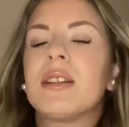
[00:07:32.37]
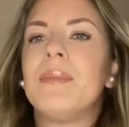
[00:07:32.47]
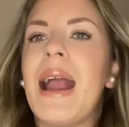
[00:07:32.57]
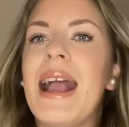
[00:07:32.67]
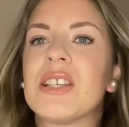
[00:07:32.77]

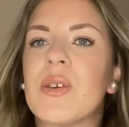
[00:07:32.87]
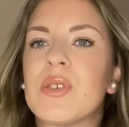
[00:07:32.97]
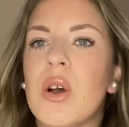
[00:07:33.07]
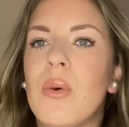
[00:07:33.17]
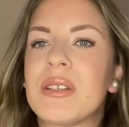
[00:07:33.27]
my answer
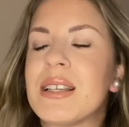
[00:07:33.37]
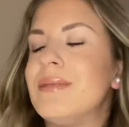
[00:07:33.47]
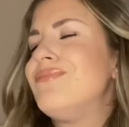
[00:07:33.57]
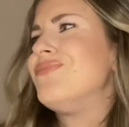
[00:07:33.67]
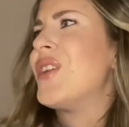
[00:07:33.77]
was always
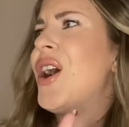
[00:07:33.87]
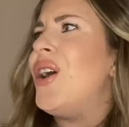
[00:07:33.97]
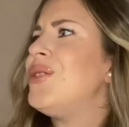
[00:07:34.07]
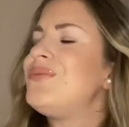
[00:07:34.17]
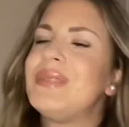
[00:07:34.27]

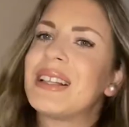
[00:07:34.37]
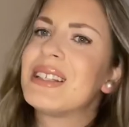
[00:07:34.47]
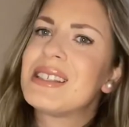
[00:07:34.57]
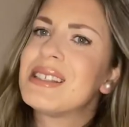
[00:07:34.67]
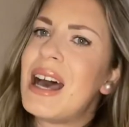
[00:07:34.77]
no, like
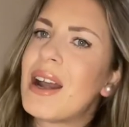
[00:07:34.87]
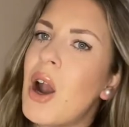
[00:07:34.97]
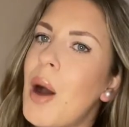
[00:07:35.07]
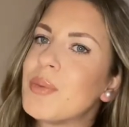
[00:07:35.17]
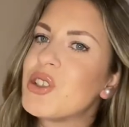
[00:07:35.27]
this is not an
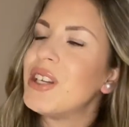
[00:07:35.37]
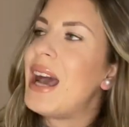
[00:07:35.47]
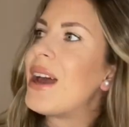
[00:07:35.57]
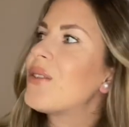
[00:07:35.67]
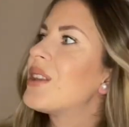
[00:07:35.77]
option.
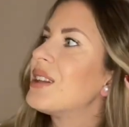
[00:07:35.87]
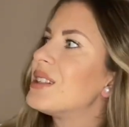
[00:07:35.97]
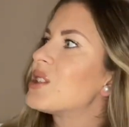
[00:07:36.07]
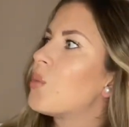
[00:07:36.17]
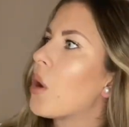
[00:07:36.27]
I don't think
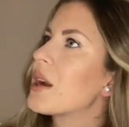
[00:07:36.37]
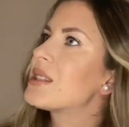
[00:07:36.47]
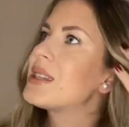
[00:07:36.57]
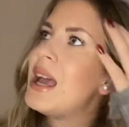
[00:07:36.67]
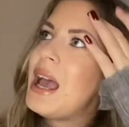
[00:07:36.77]
this
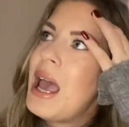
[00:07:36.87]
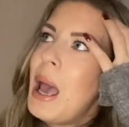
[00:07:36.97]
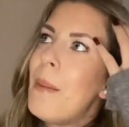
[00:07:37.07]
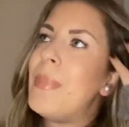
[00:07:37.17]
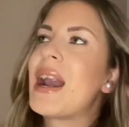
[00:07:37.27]
works.
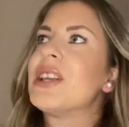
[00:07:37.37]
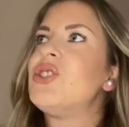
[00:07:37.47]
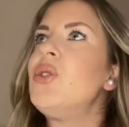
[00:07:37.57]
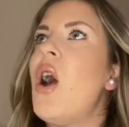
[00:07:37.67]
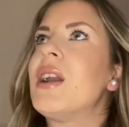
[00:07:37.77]
But I
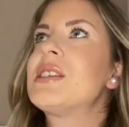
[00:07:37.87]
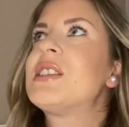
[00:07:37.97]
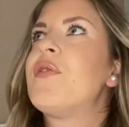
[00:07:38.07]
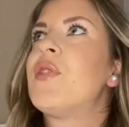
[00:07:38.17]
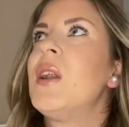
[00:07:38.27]
do
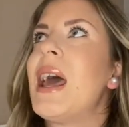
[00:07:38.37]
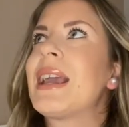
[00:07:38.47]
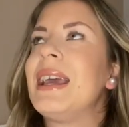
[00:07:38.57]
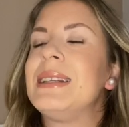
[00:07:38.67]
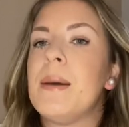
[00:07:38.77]
honestly feel
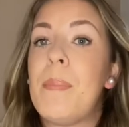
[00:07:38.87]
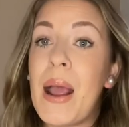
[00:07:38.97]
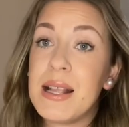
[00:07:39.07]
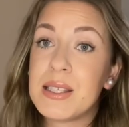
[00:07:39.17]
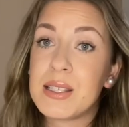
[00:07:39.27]
like it
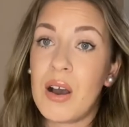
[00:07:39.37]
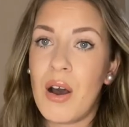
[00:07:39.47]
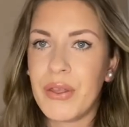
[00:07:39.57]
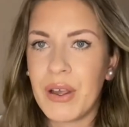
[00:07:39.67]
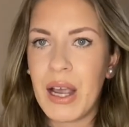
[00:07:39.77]
depends
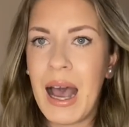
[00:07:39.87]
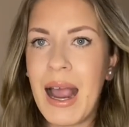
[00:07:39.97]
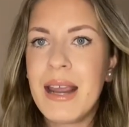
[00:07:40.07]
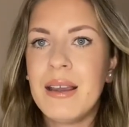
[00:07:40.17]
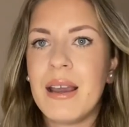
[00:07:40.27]
on the
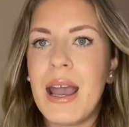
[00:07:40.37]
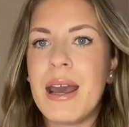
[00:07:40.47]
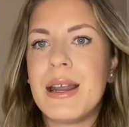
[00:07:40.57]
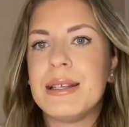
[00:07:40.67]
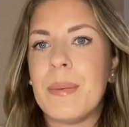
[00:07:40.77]
guy
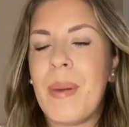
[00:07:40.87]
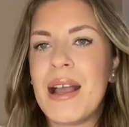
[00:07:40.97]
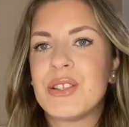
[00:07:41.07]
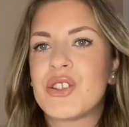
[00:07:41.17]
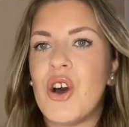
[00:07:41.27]
and it
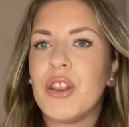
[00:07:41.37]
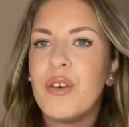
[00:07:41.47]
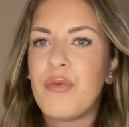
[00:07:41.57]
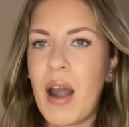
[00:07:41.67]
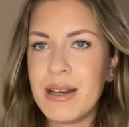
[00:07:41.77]
depends on the
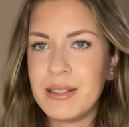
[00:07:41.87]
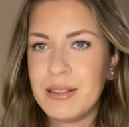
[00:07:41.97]
friend.